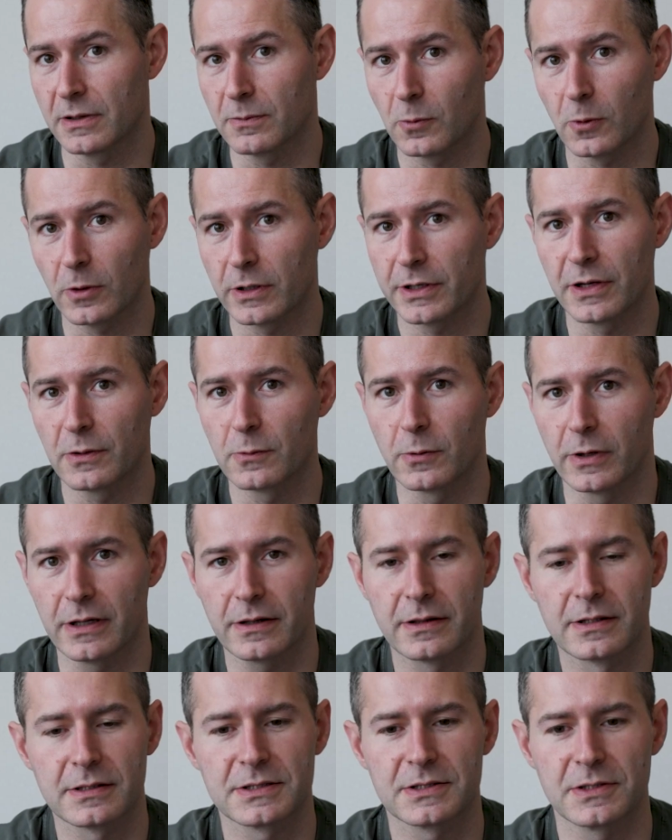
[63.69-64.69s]
I'm working
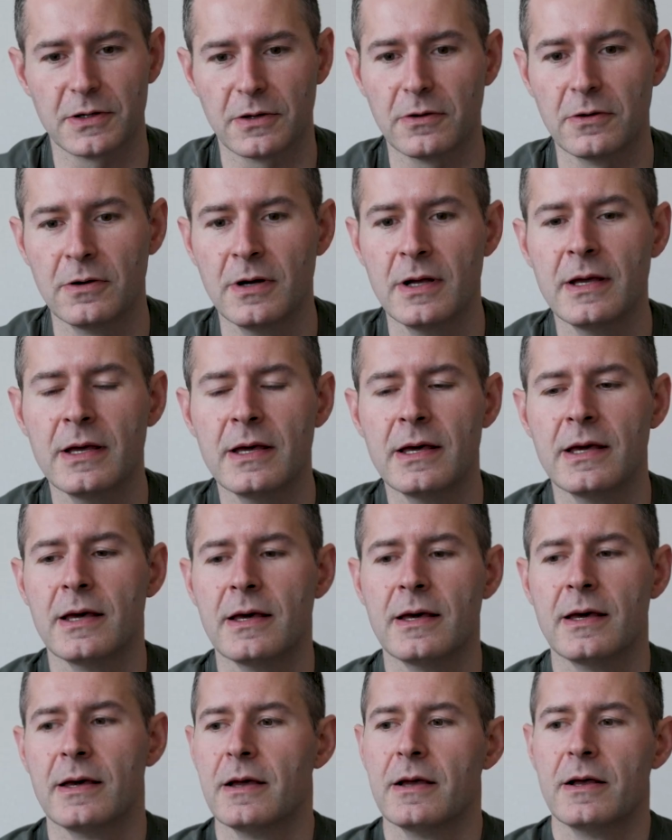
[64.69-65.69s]
with. So
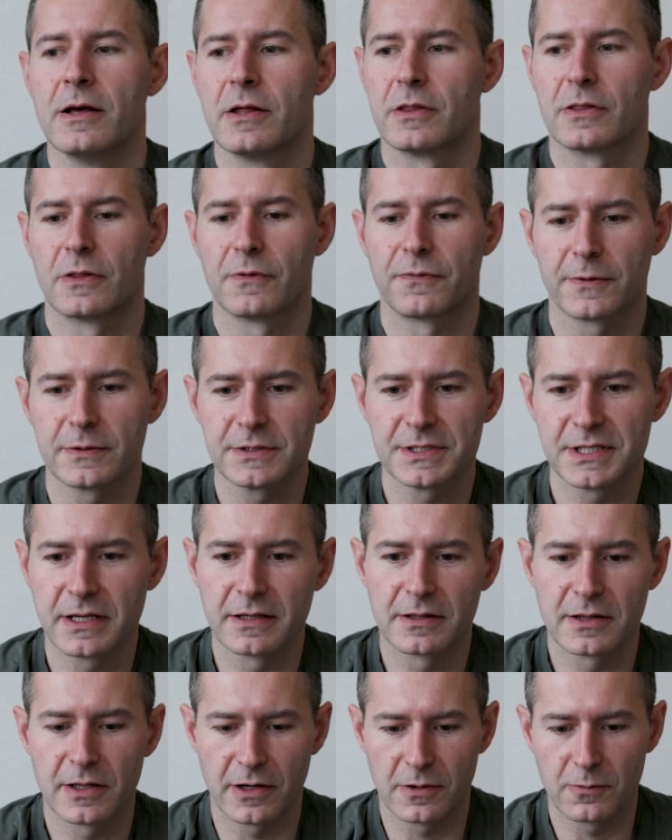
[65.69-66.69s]
the first
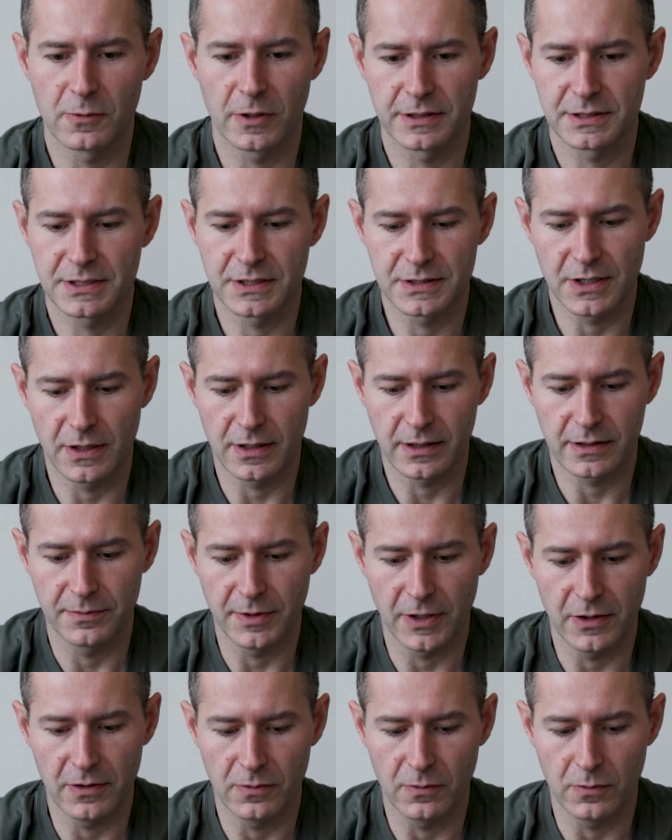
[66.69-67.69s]
thing that I wanted to talk
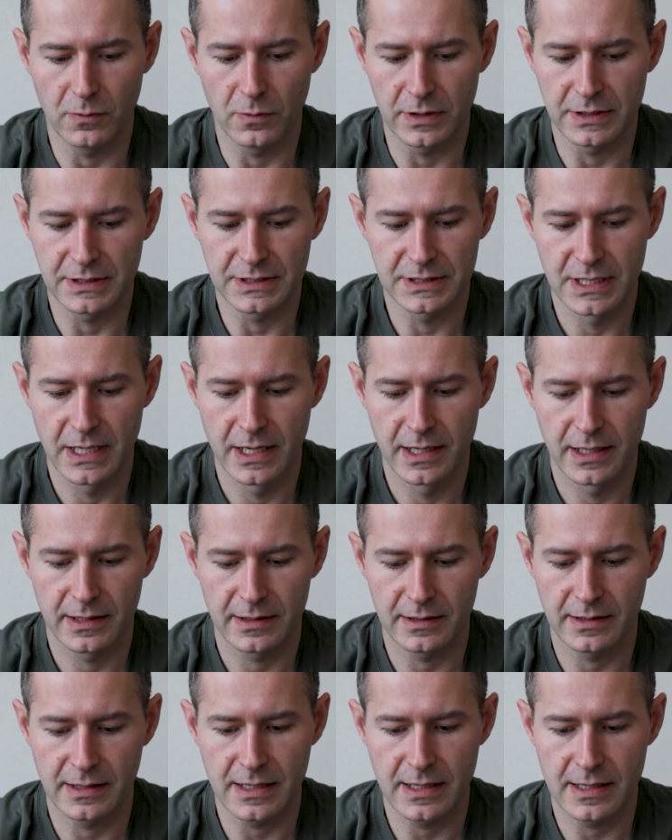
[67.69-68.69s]
about was
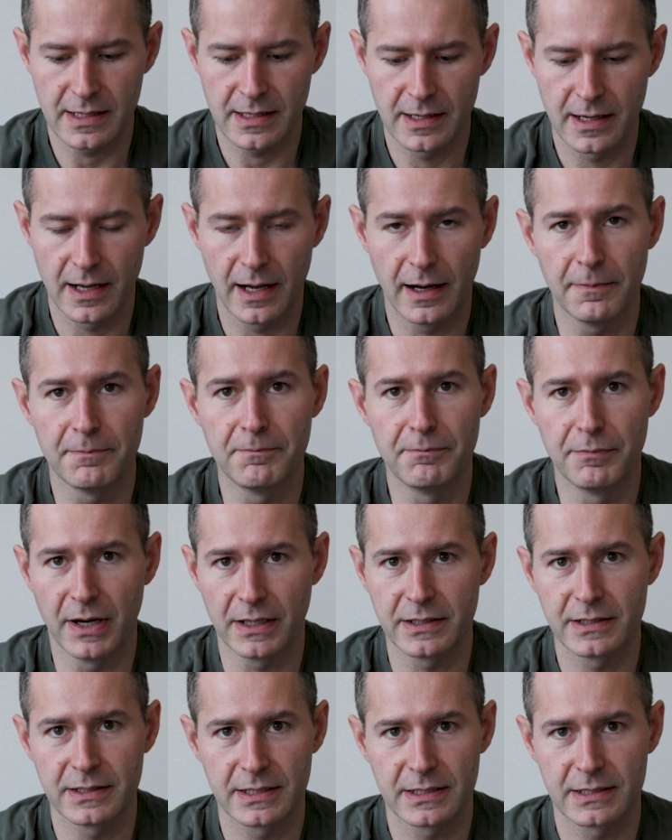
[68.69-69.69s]
the
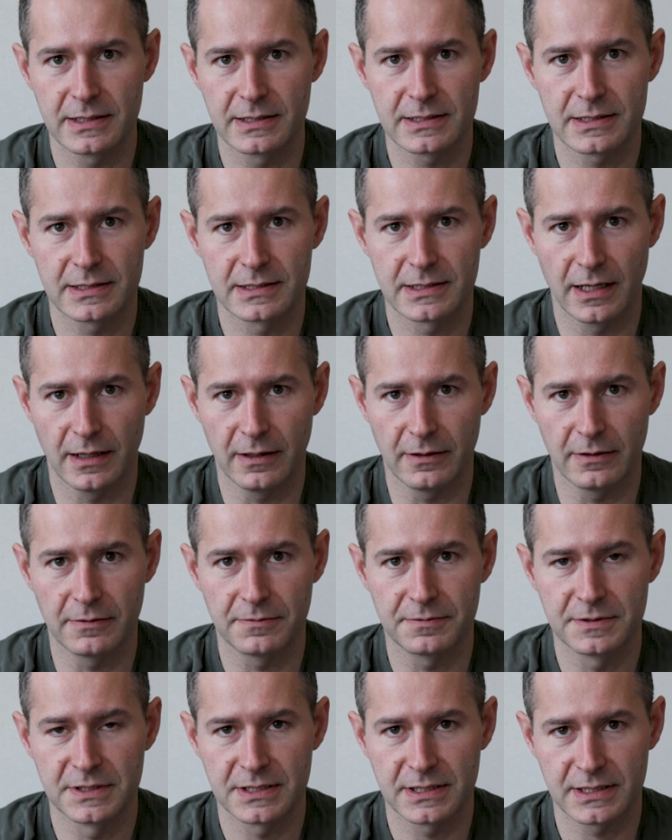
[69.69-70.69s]
abundance
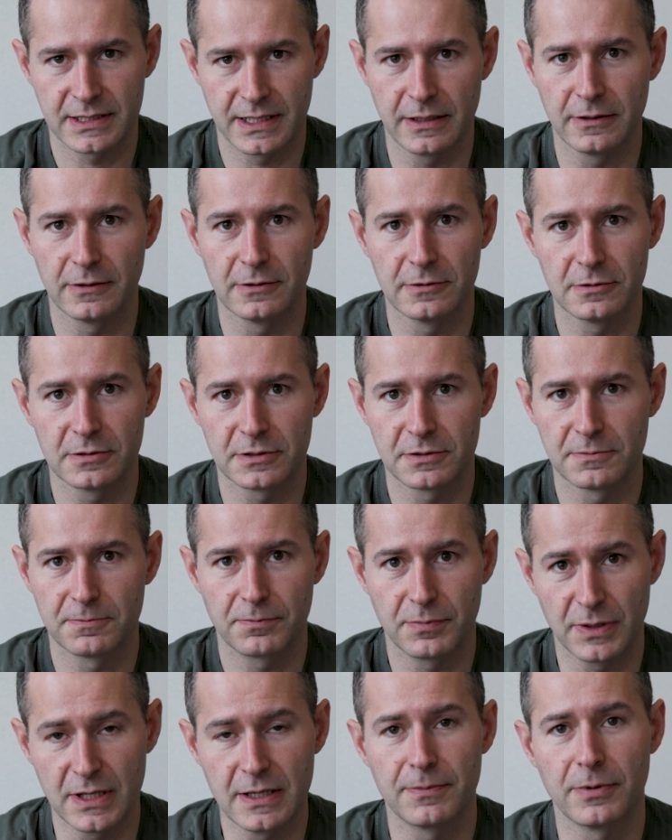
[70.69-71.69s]
of skilled
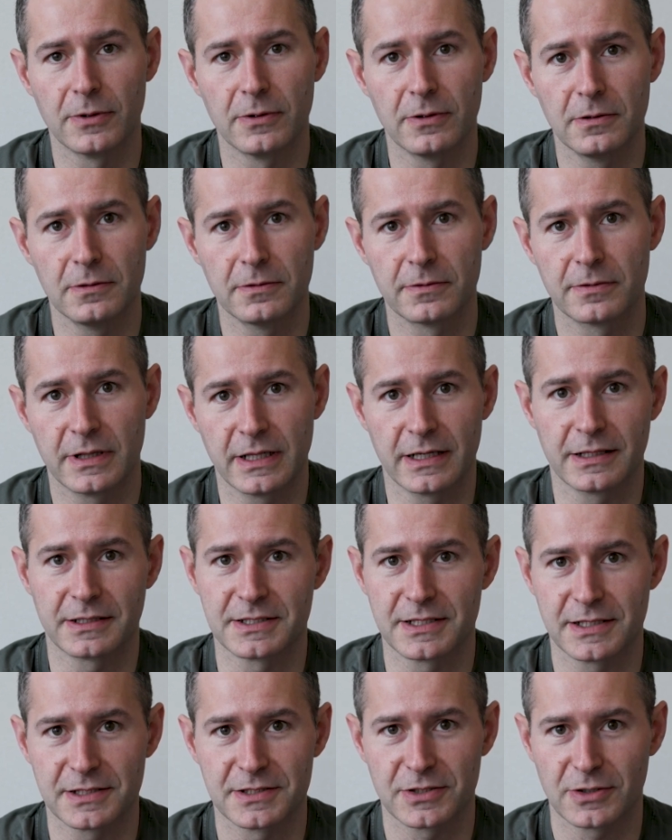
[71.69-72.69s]
people that
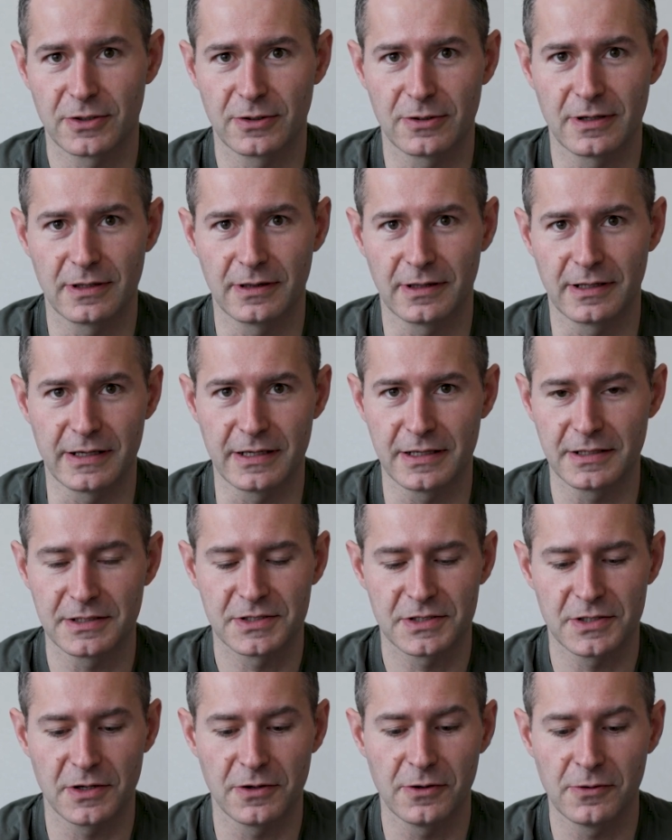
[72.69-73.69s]
exist currently.
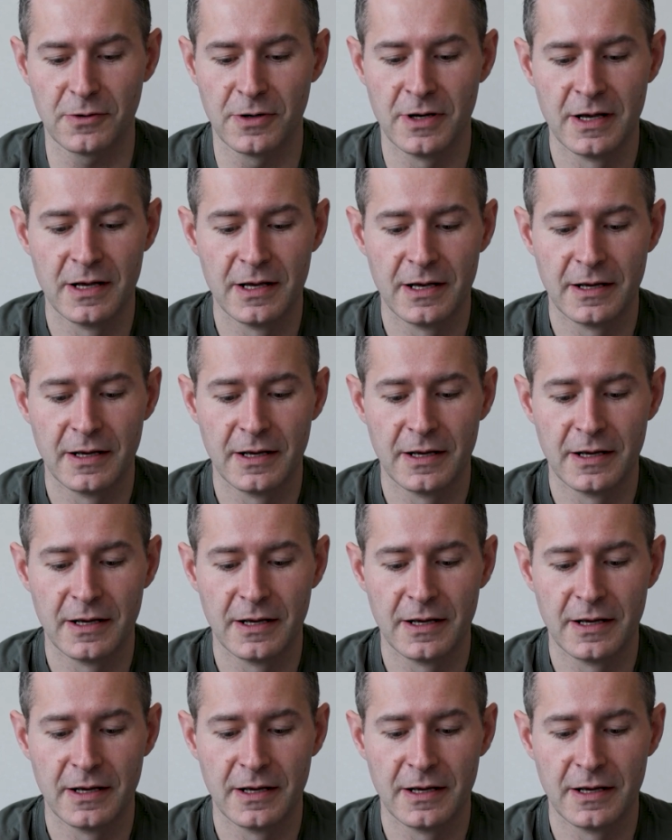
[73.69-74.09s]
So